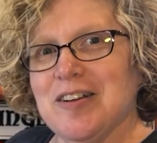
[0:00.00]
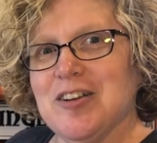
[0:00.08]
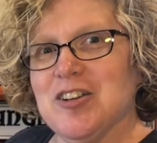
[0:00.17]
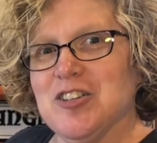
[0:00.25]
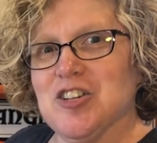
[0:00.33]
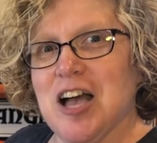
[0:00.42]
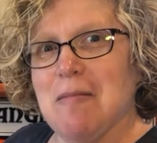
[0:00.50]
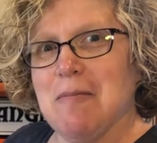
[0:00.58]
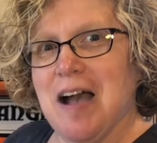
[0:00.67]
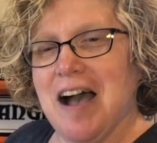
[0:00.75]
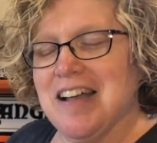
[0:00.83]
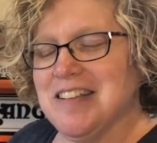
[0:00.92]
Good job,
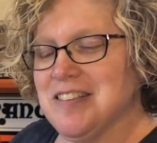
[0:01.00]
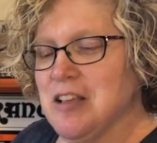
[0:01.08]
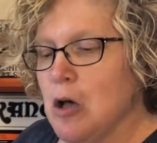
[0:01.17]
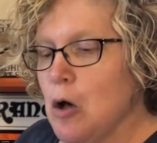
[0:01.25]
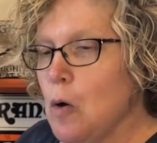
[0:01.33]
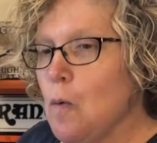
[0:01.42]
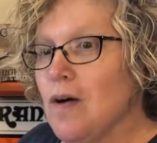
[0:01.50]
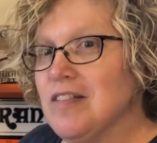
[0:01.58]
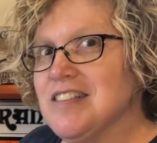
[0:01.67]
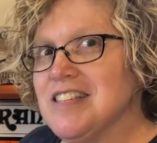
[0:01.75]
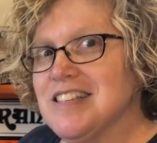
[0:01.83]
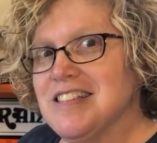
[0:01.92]
guys. Well,
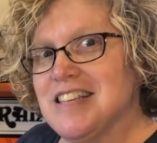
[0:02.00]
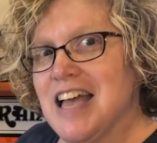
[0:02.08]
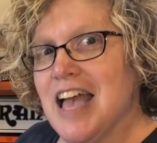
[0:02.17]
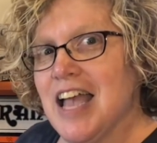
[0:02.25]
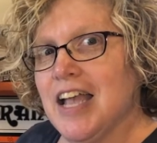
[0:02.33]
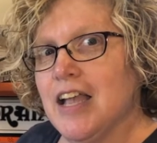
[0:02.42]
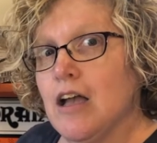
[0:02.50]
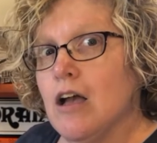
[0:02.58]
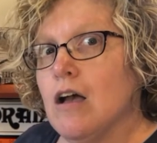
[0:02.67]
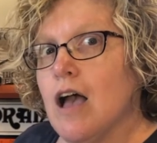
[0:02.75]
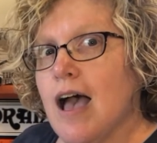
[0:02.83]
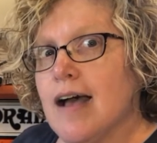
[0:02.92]
today,
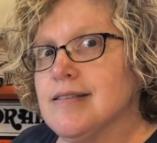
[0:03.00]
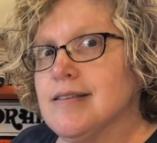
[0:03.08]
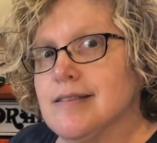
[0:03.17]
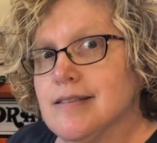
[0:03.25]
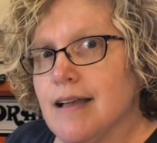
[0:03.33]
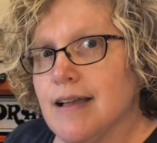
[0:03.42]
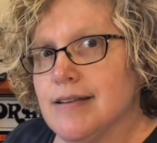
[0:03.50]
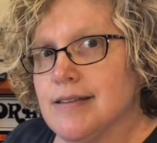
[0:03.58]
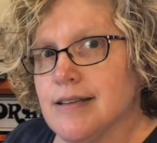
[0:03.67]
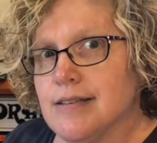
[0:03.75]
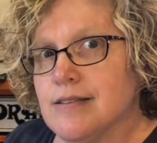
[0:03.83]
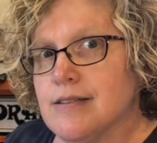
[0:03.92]
as a
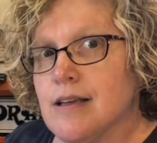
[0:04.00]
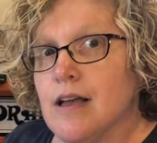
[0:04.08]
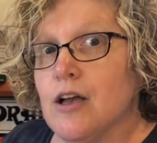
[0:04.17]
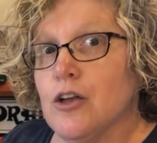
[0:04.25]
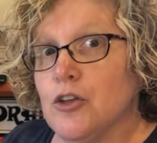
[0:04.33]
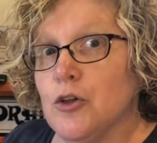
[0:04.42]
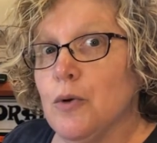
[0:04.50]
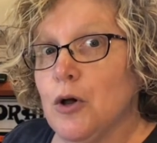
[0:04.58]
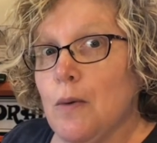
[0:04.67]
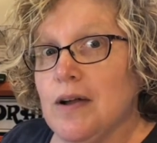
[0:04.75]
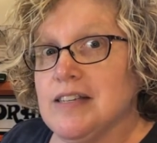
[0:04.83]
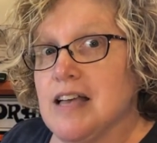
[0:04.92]
scientist, you are
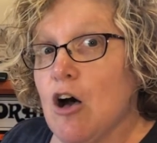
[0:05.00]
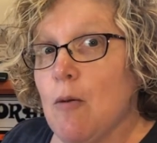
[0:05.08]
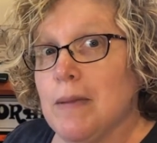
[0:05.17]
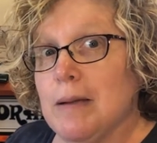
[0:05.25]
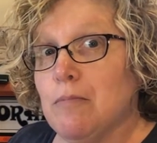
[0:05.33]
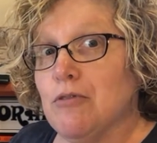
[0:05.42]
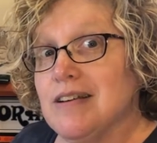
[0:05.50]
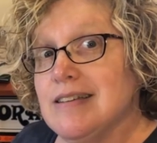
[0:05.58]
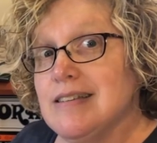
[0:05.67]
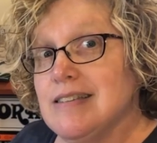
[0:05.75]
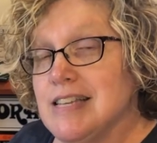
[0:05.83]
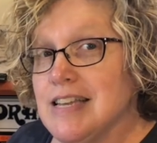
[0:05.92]
going to help me
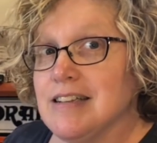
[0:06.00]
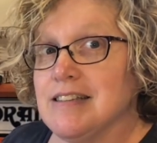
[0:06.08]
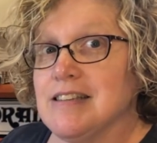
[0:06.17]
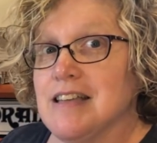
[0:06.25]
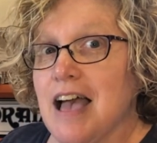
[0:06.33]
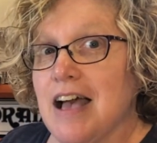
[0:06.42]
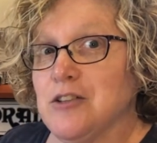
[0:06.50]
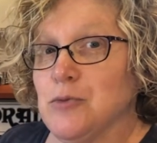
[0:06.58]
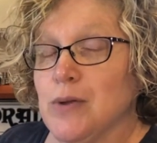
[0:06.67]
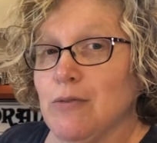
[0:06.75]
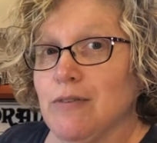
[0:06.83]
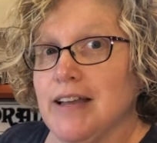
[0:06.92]
predict as
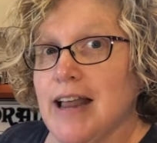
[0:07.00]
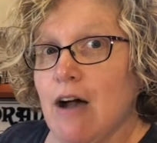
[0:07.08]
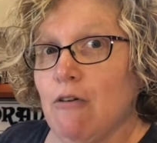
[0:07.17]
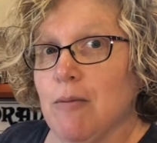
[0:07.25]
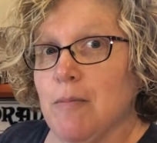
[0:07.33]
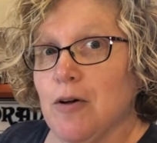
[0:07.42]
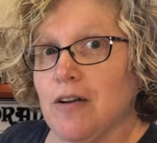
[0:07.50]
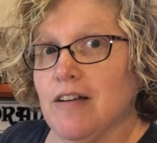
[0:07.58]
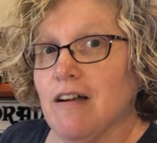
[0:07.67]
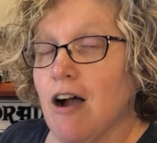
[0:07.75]
we read our book.